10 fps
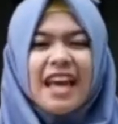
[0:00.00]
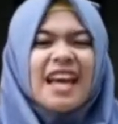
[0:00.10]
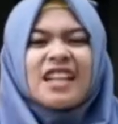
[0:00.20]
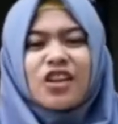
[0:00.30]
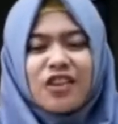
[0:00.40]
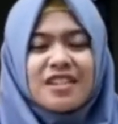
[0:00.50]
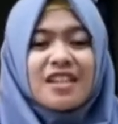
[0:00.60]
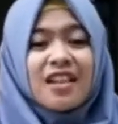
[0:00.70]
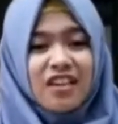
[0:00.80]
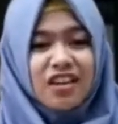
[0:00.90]
Increase
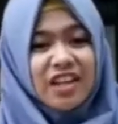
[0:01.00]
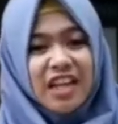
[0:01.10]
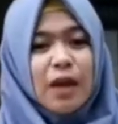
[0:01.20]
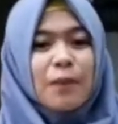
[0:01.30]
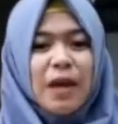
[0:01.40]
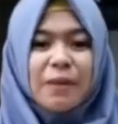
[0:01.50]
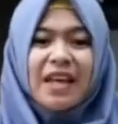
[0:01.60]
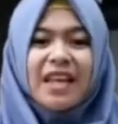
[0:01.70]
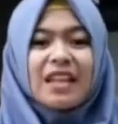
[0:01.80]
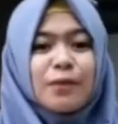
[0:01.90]
learning by
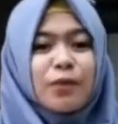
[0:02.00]
making the